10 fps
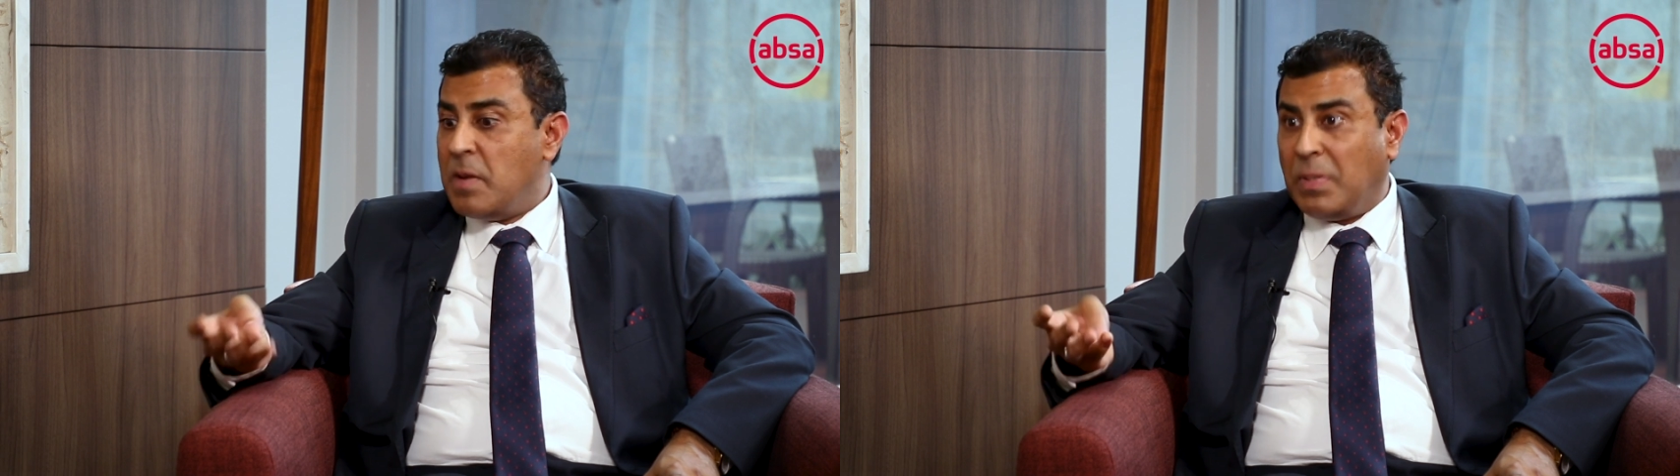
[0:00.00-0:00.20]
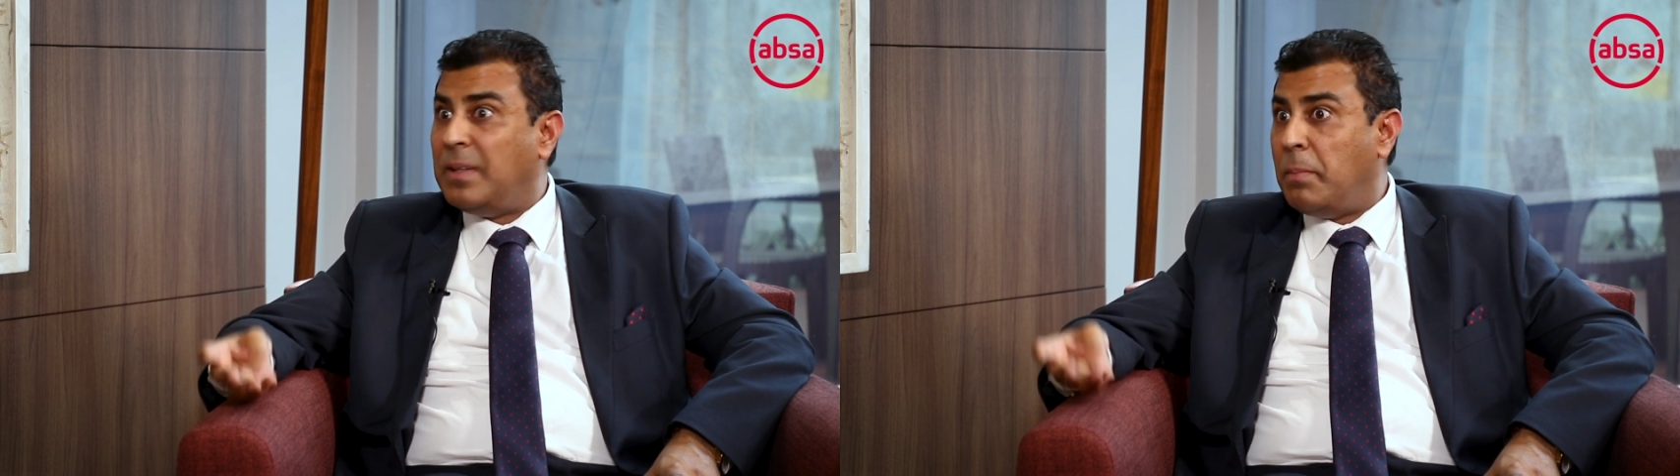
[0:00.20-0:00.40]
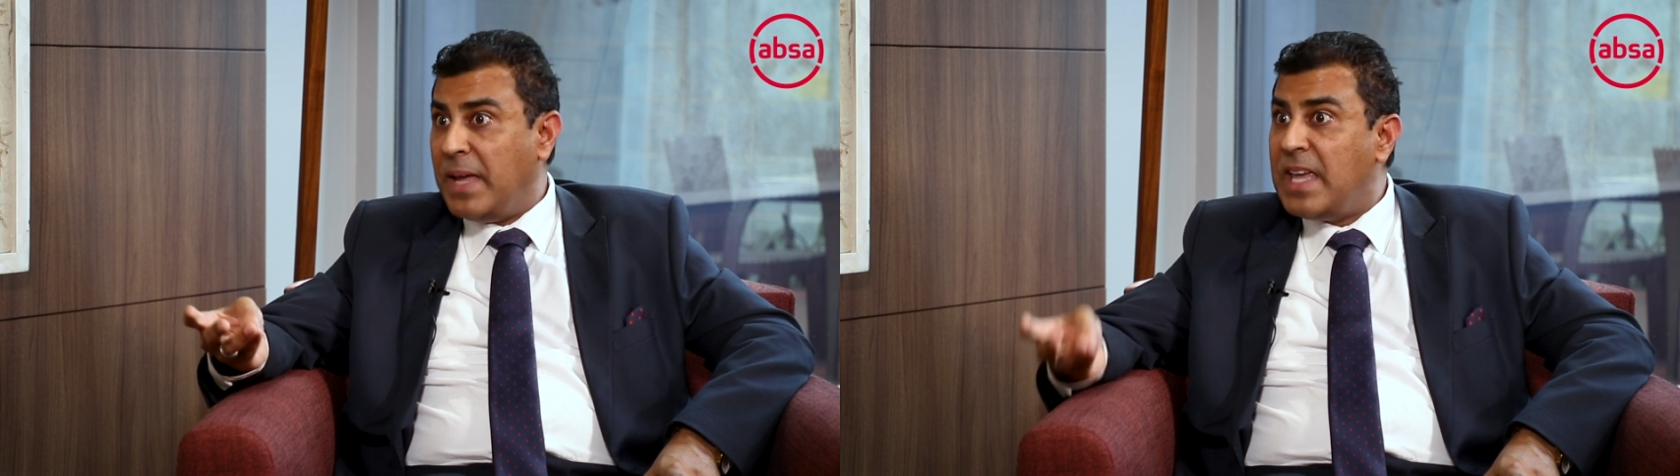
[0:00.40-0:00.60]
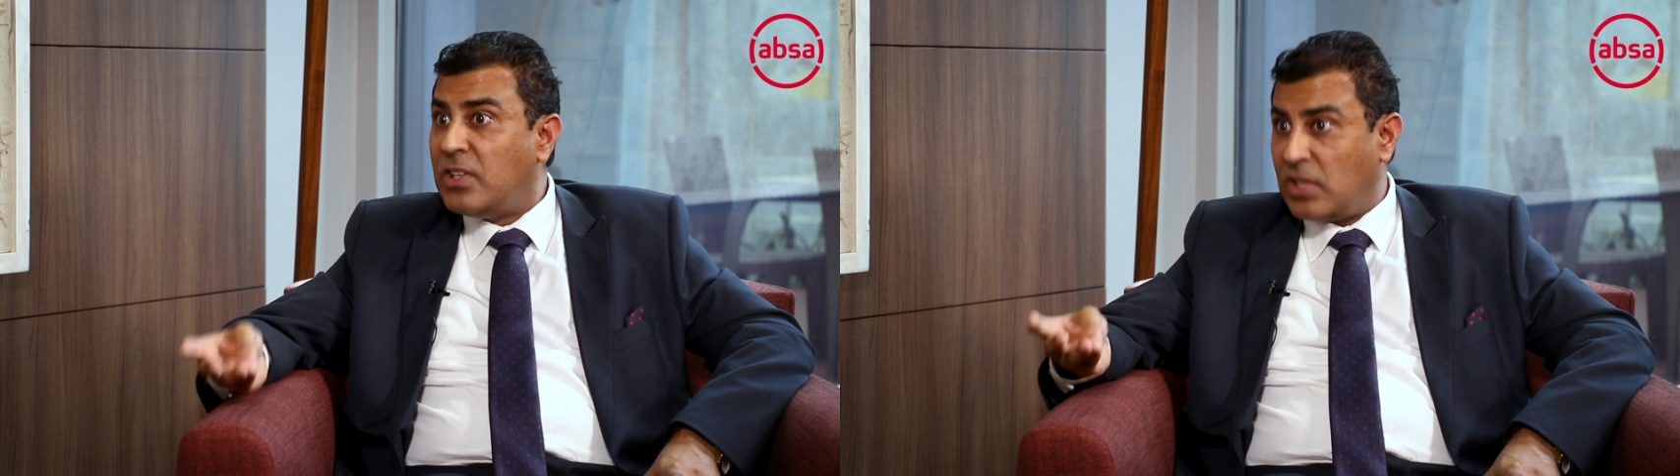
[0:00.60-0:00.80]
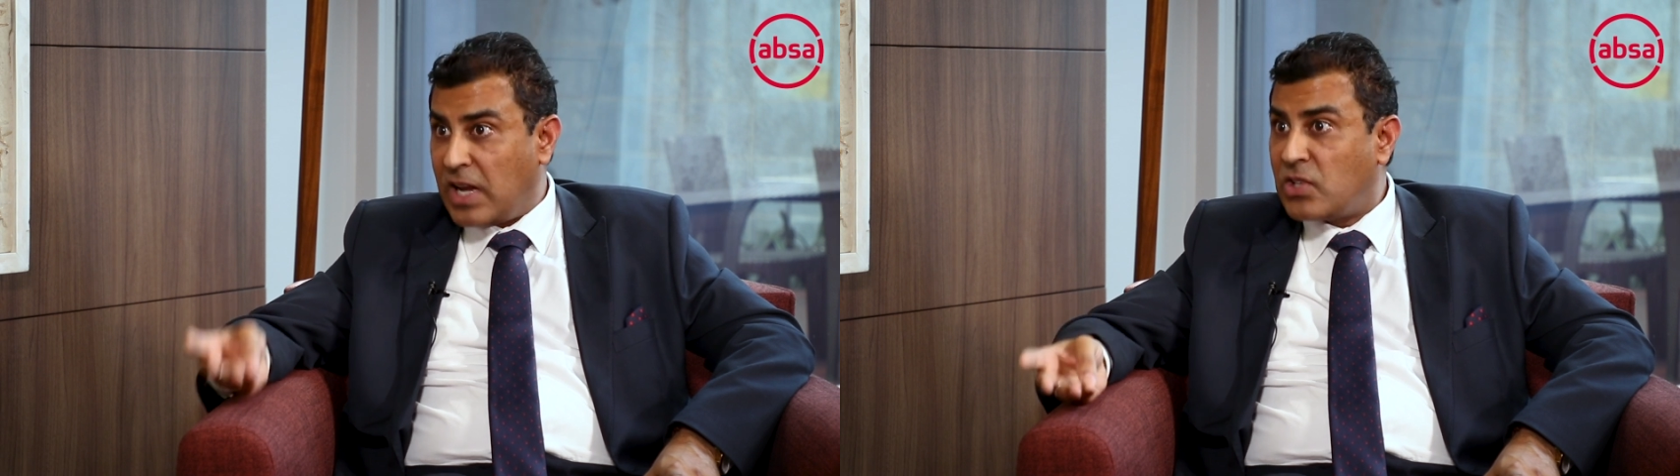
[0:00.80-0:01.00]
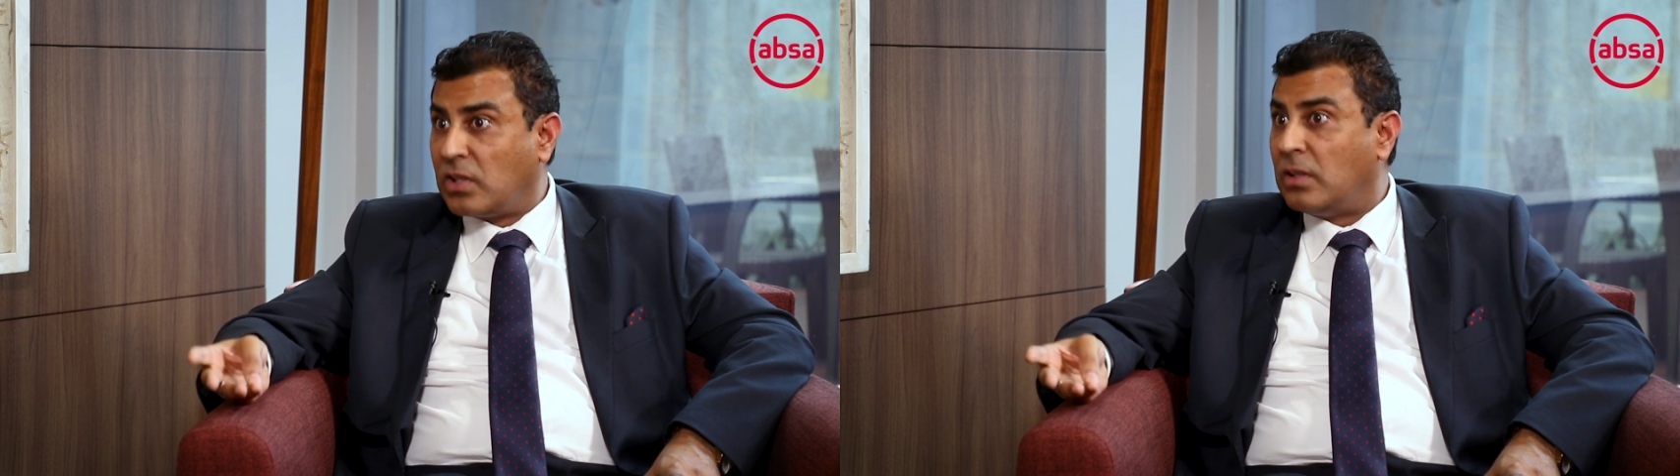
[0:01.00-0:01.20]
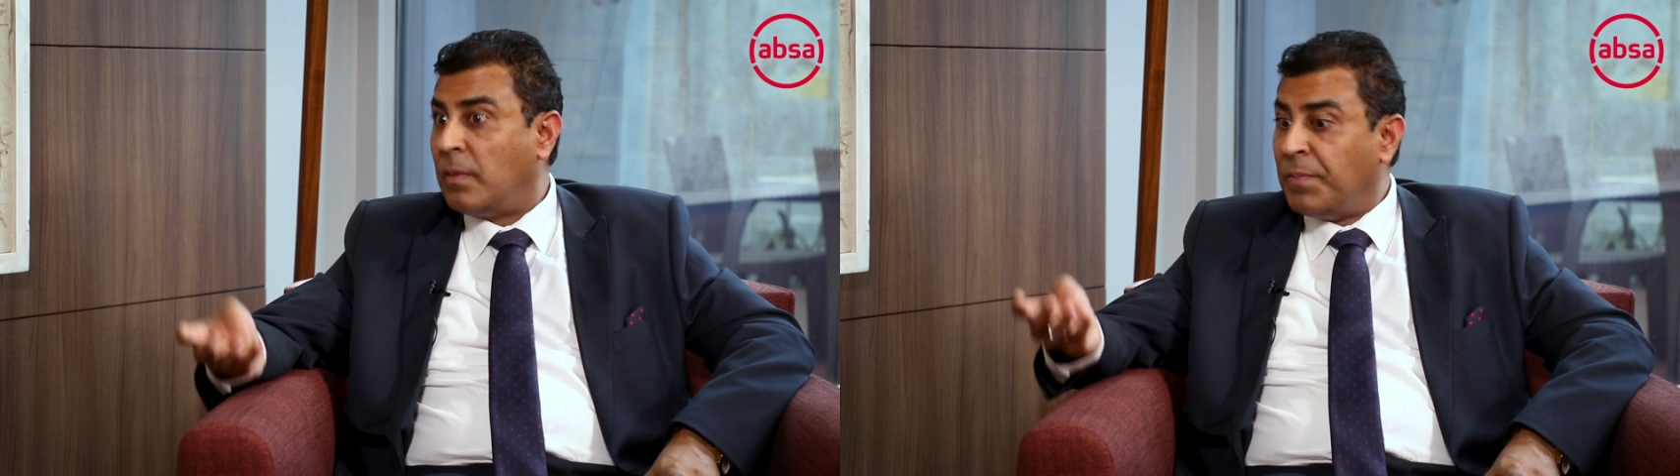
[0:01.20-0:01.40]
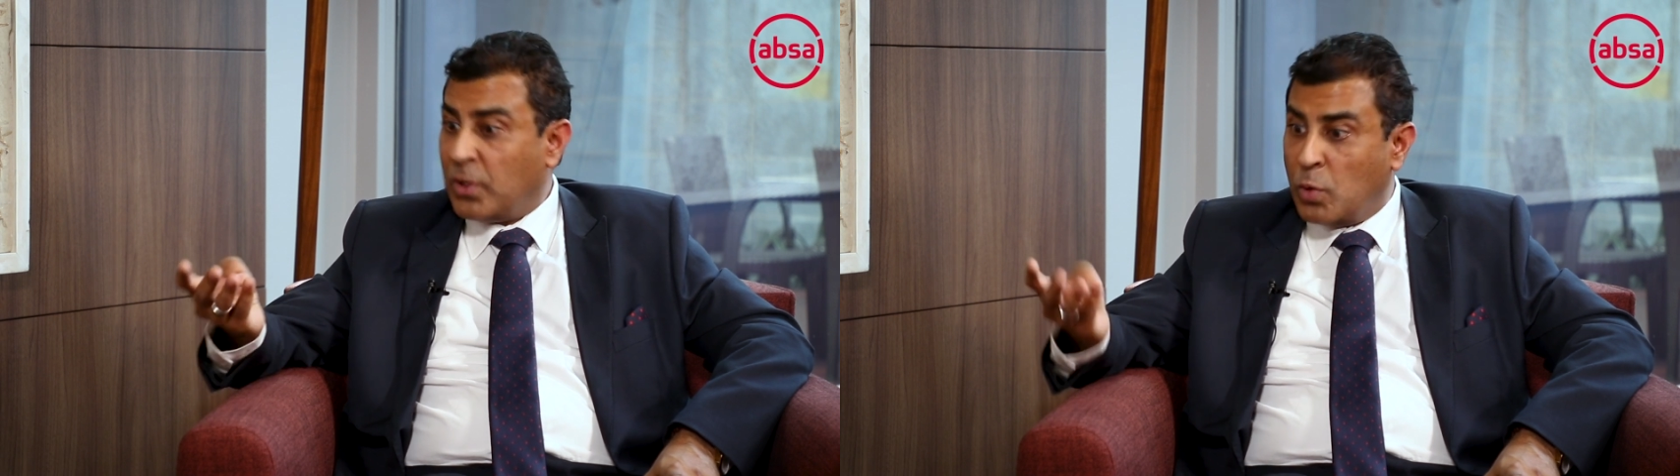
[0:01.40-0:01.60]
but the big
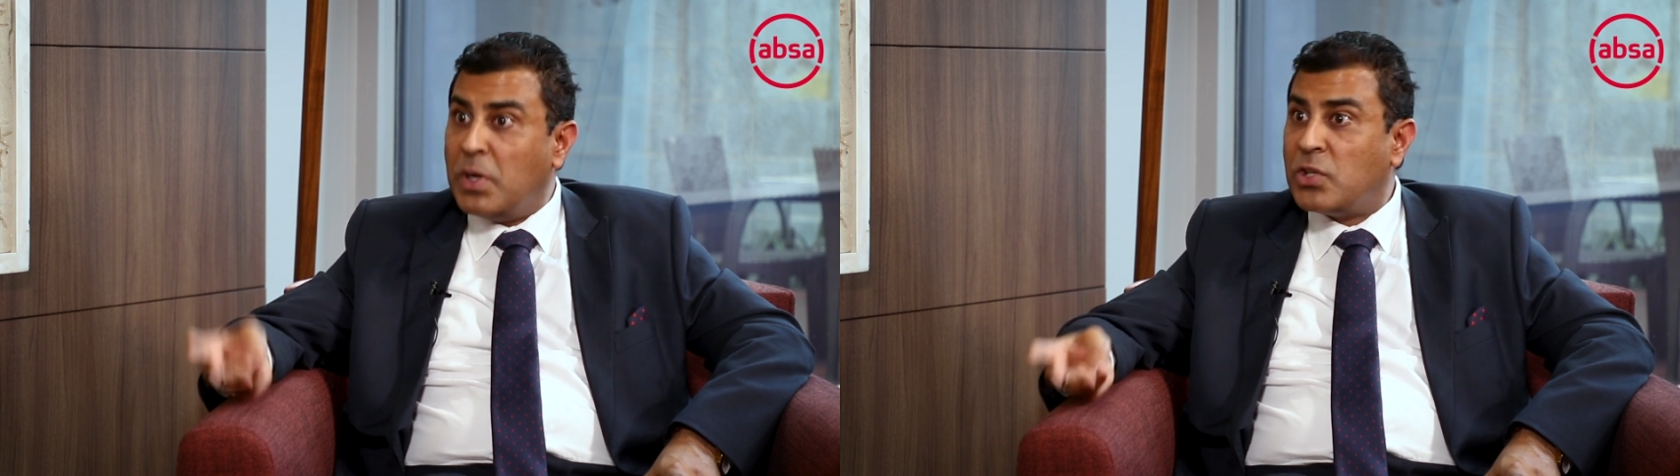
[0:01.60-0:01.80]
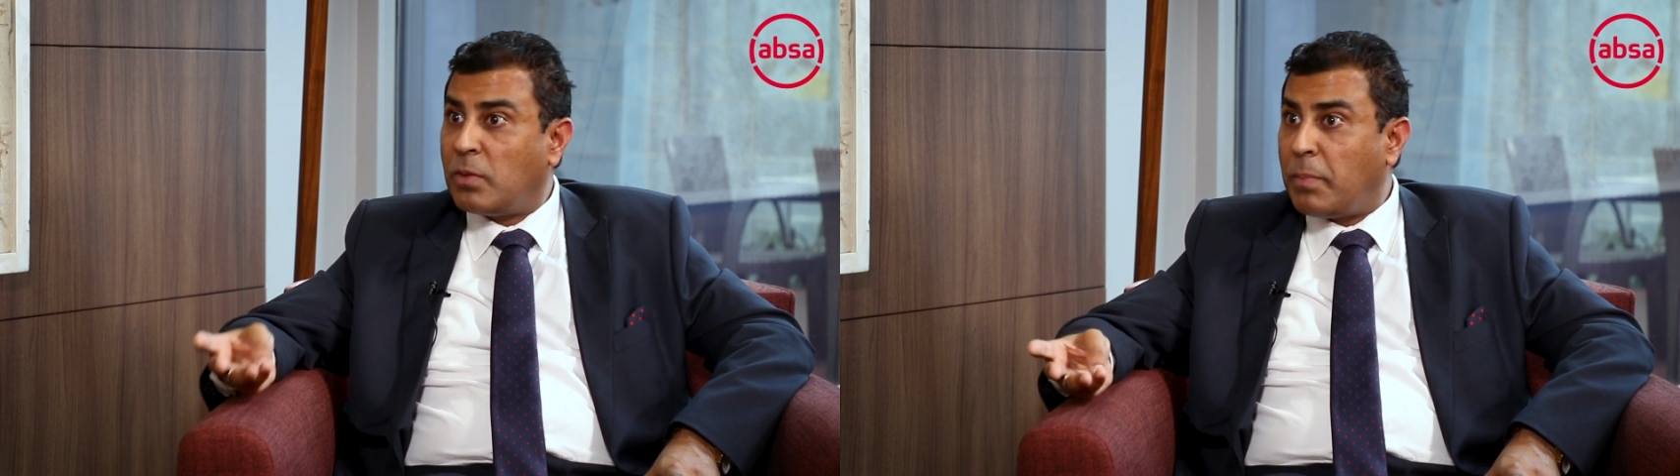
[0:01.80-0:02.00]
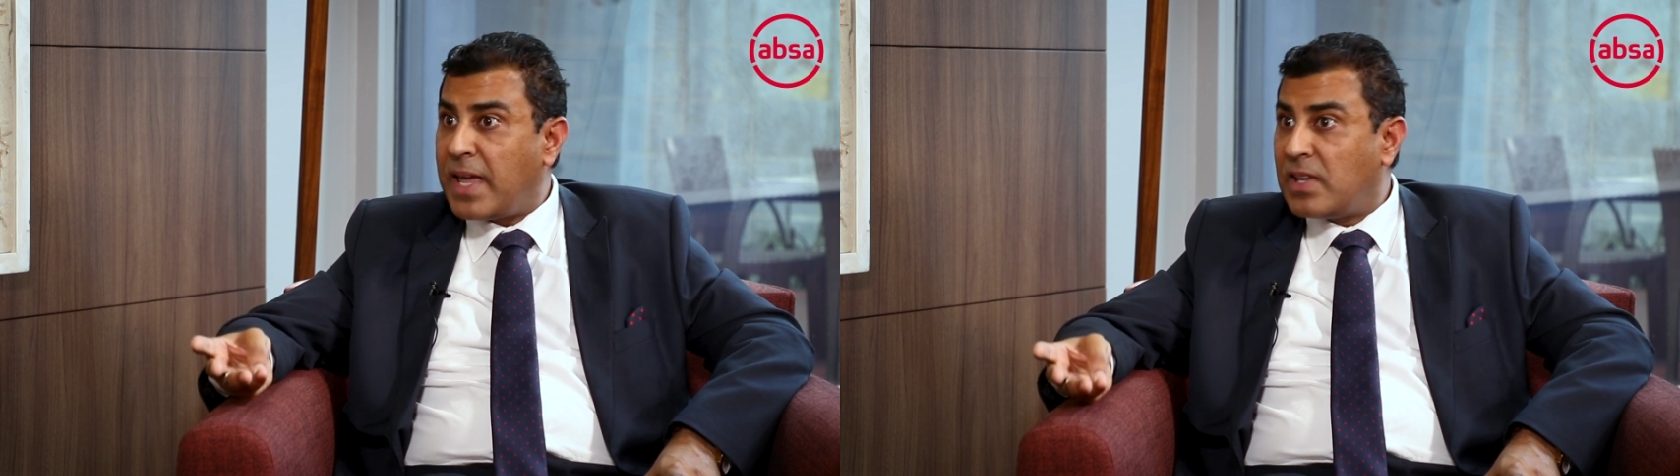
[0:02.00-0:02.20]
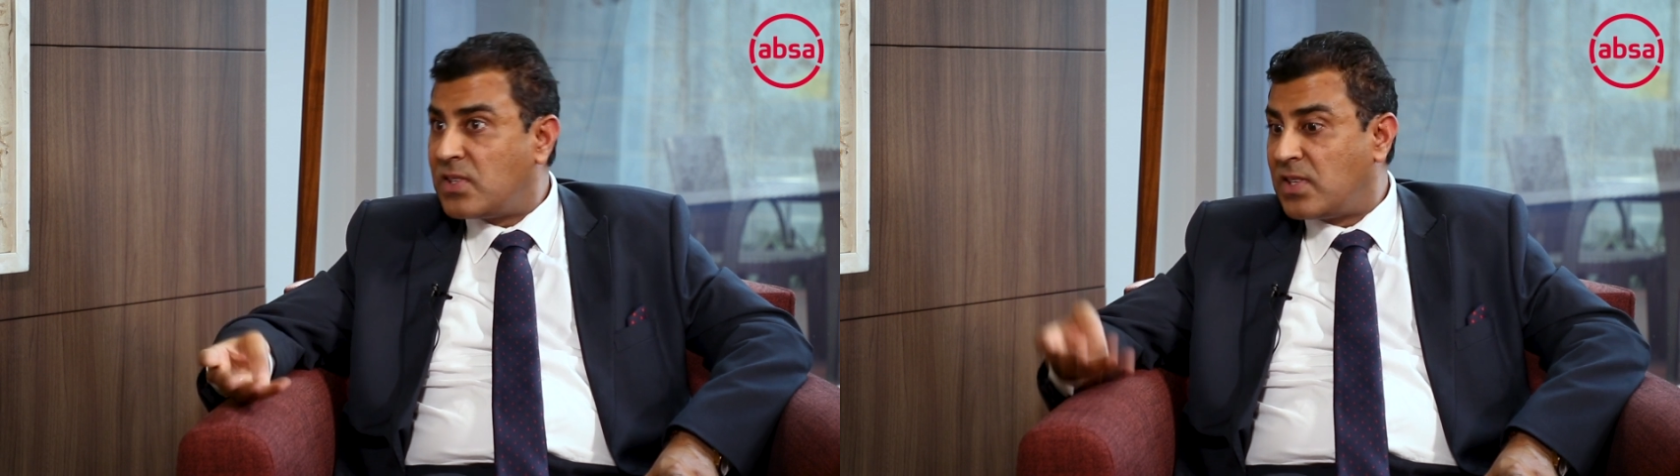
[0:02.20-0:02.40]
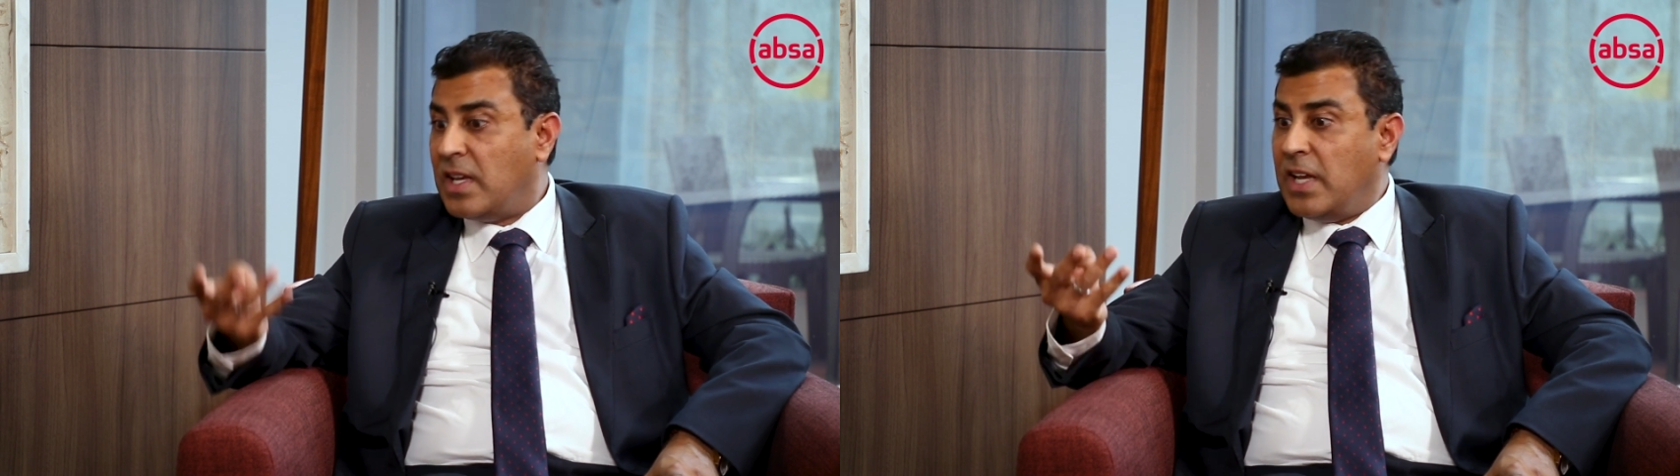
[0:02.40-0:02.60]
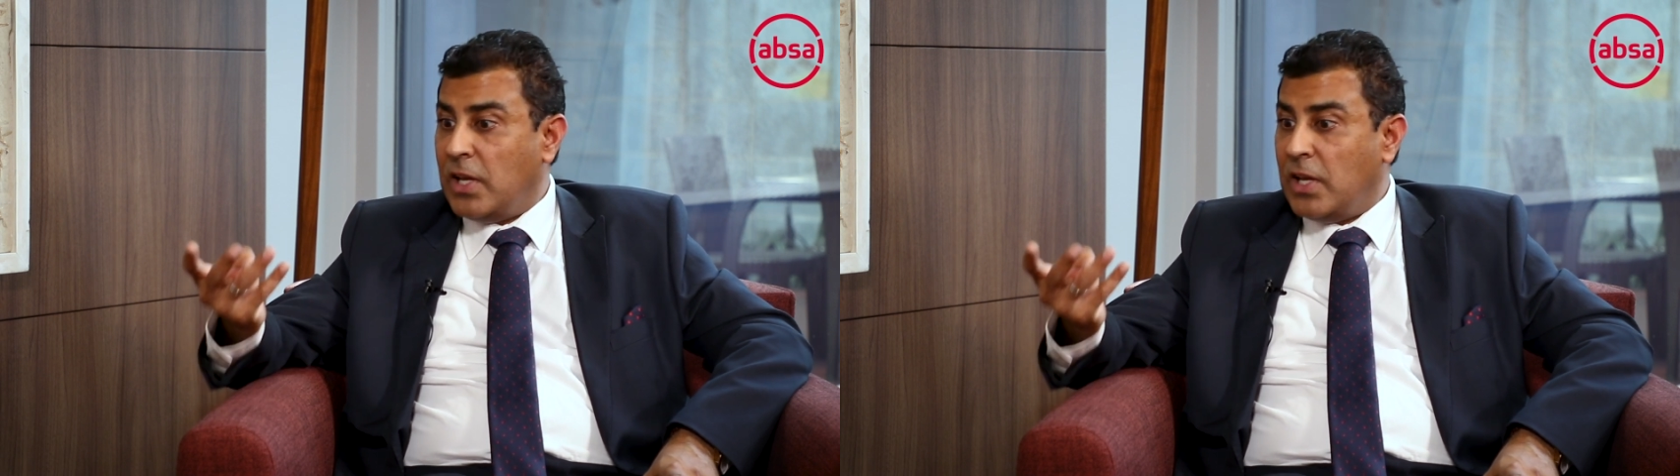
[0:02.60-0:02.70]
international commercial banks,